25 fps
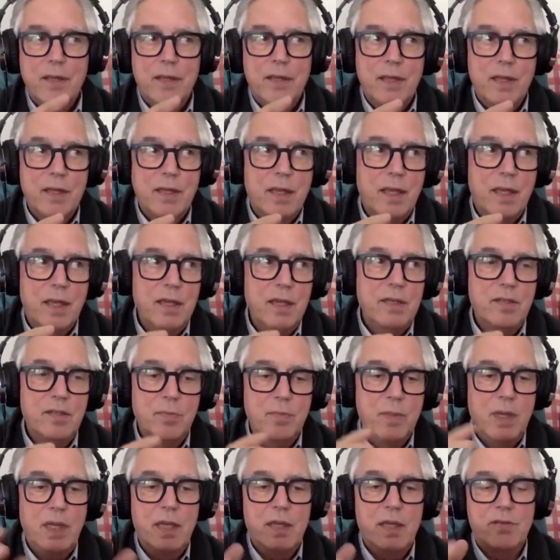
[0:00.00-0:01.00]
the key
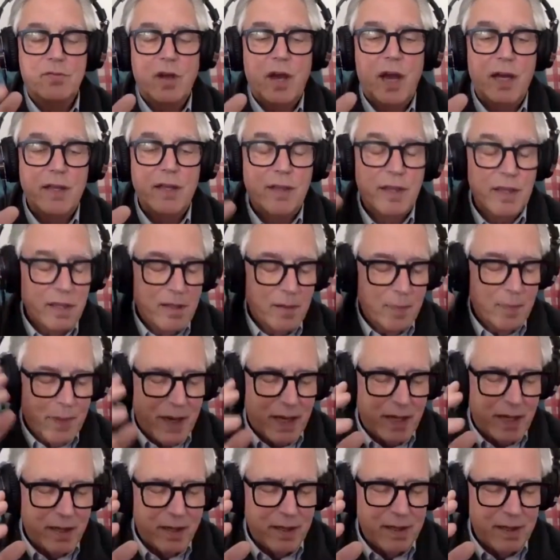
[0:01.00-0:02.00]
to me is I think
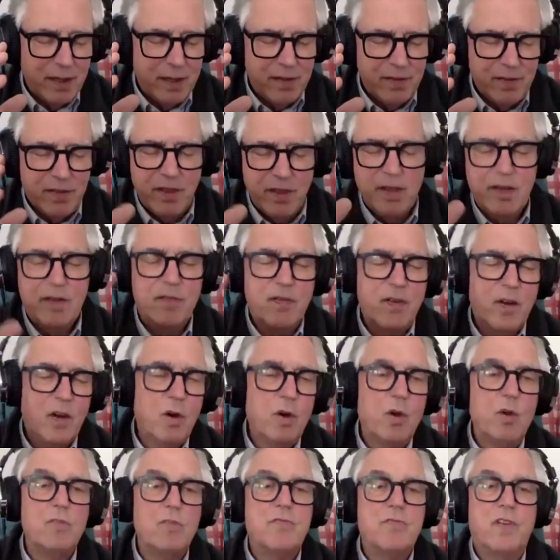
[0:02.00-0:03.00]
about it. Think of
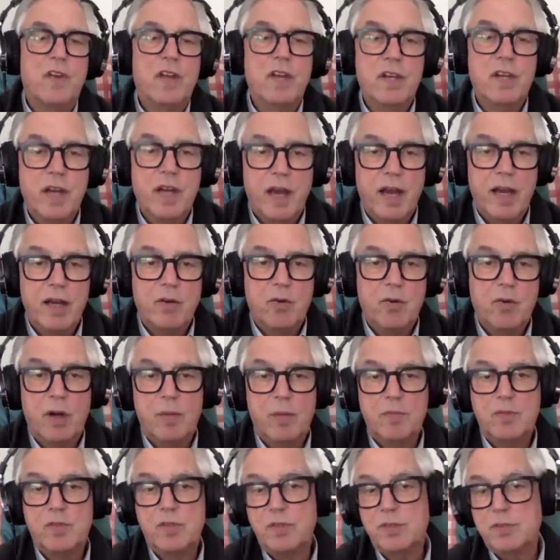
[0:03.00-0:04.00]
our old Venn
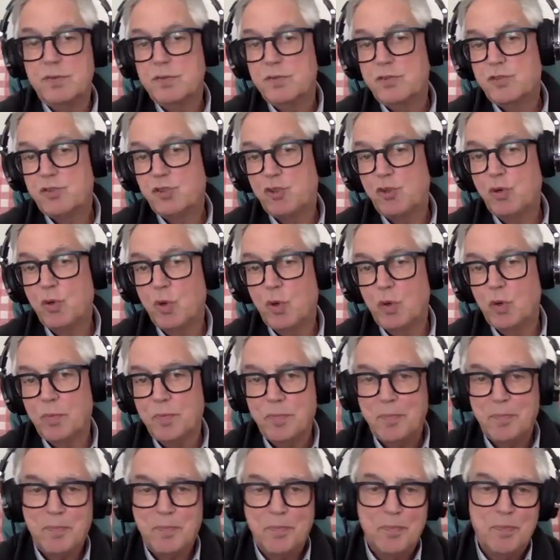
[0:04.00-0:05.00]
diagrams in school.
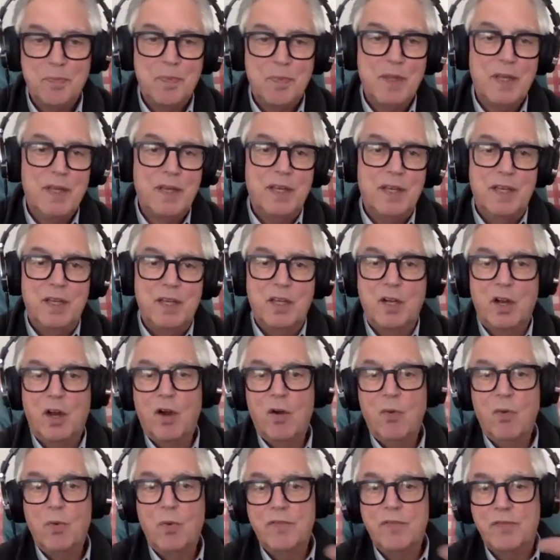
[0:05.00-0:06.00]
You
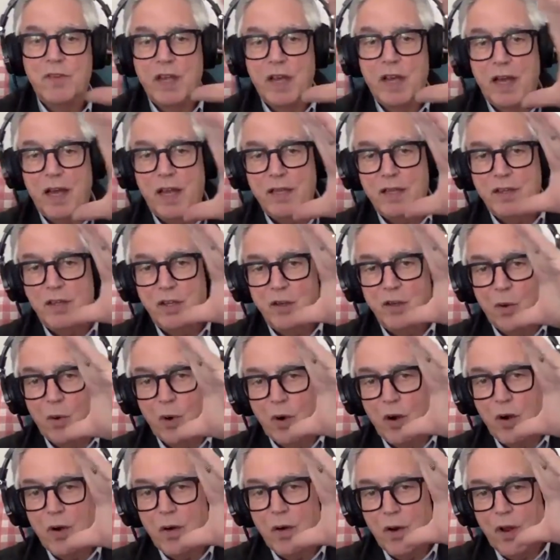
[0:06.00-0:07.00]
know, we've got the
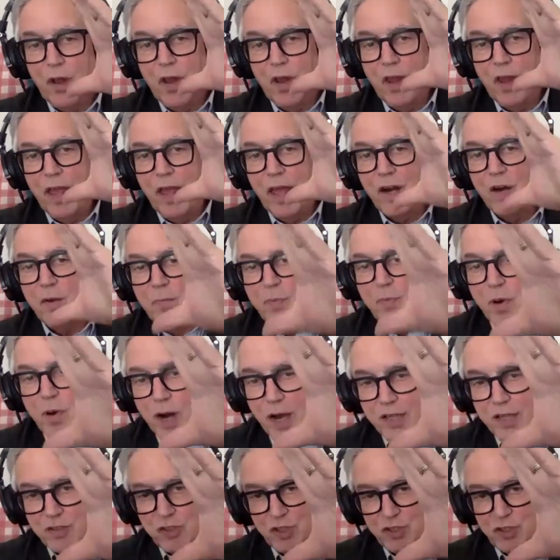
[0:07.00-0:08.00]
or
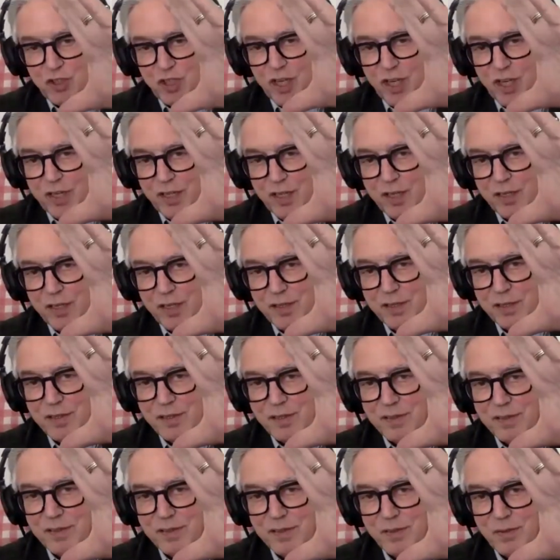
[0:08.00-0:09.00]
enterprise agenda,
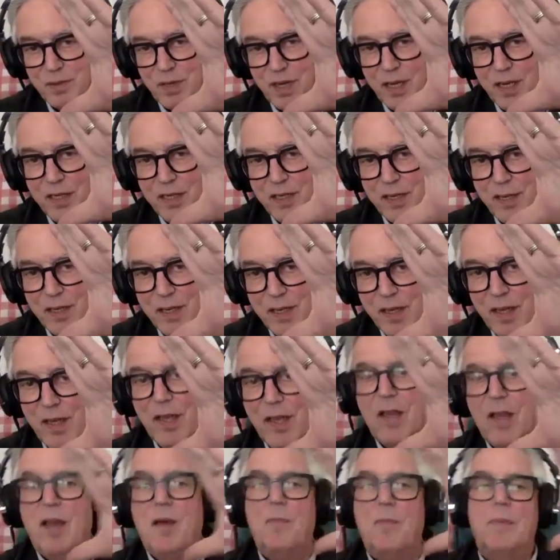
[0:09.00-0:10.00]
right?
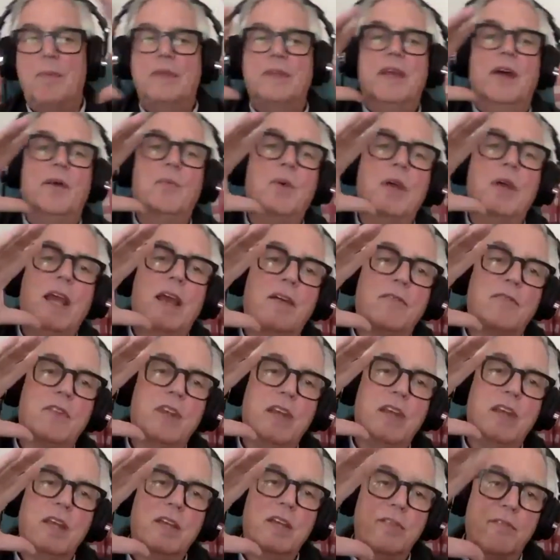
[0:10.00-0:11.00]
But then we have
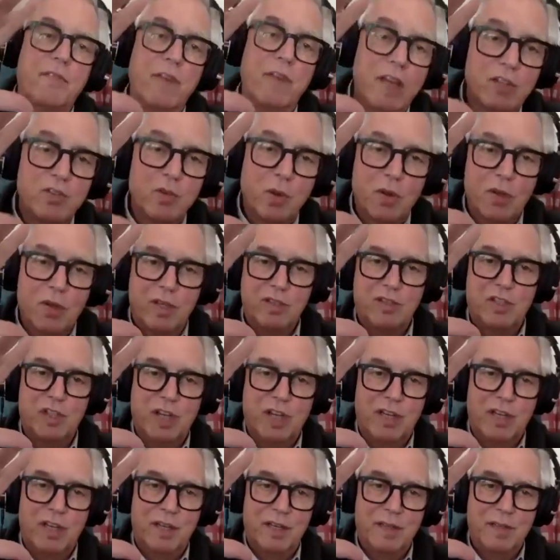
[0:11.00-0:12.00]
the individual
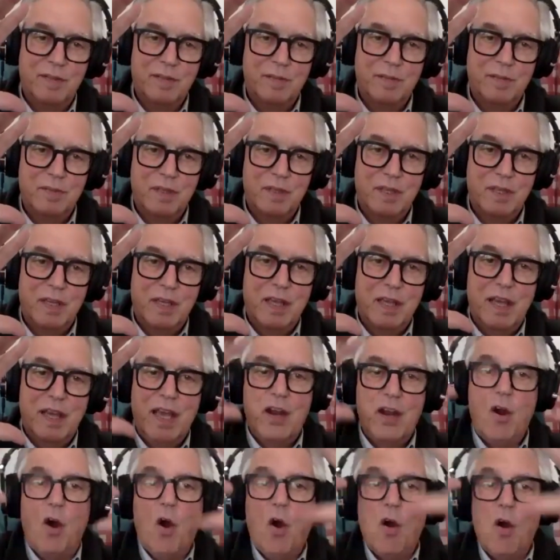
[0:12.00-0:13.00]
agenda.
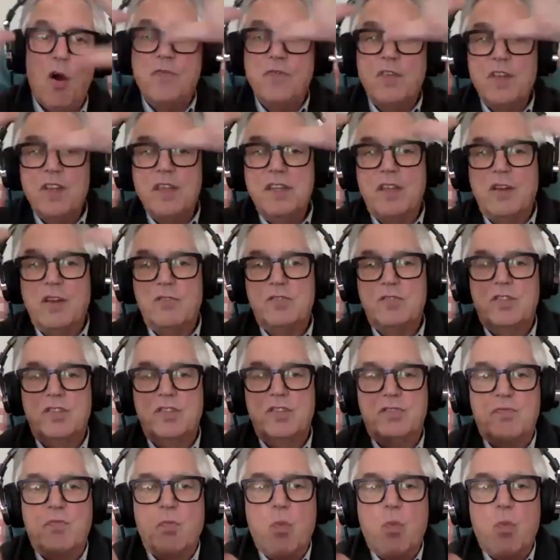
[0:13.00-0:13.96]
And hopefully there's this